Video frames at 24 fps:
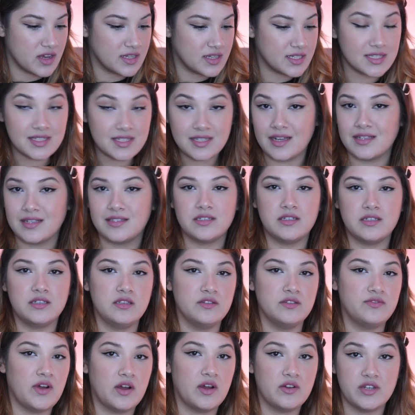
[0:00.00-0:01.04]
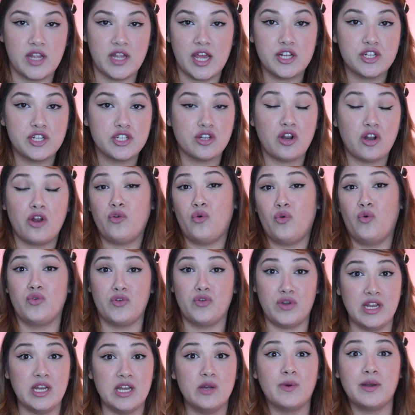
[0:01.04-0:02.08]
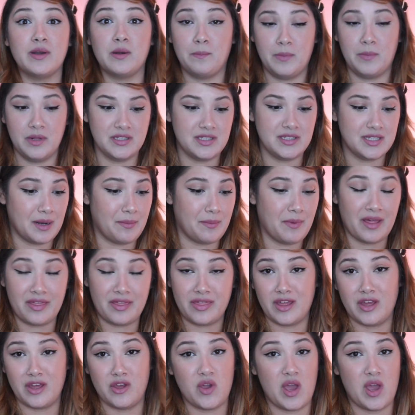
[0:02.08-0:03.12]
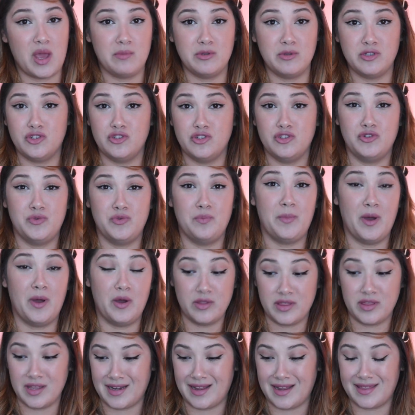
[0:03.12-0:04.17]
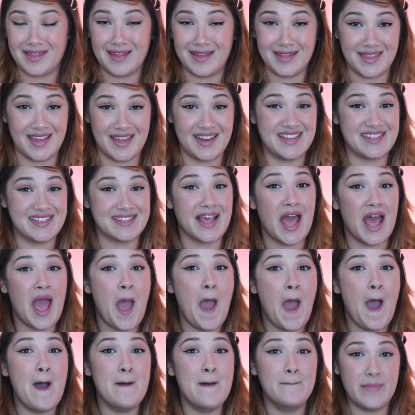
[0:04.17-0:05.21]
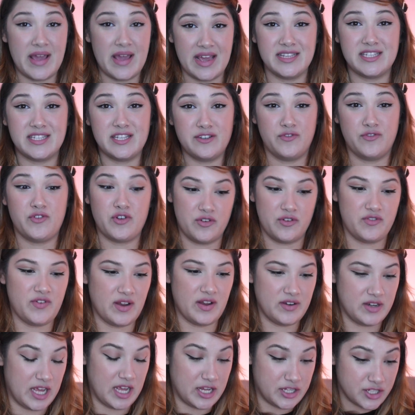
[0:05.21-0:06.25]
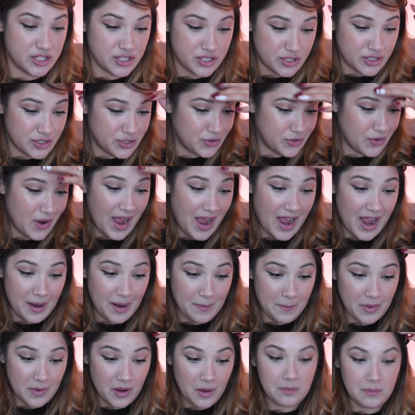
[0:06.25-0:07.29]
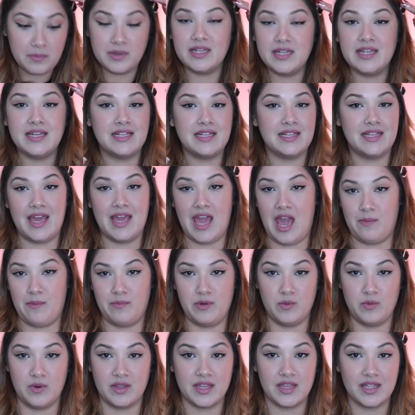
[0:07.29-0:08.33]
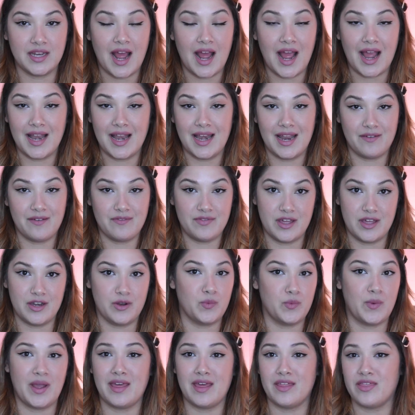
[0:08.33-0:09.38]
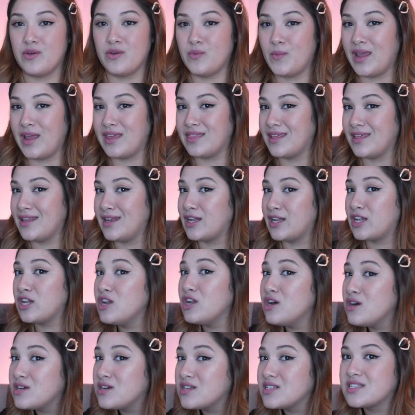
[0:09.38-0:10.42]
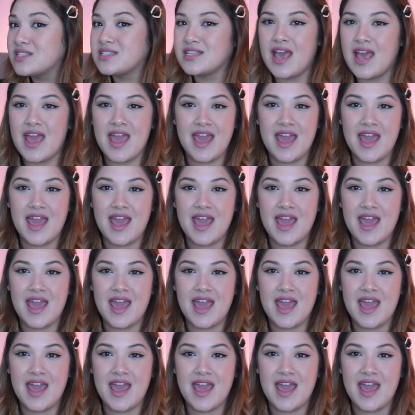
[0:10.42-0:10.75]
subtle foundation on, or really want to build it up, I think you're able to do both, and I think that is amazing for a foundation to do. I'm completely happy with it. I love that the way that it looks.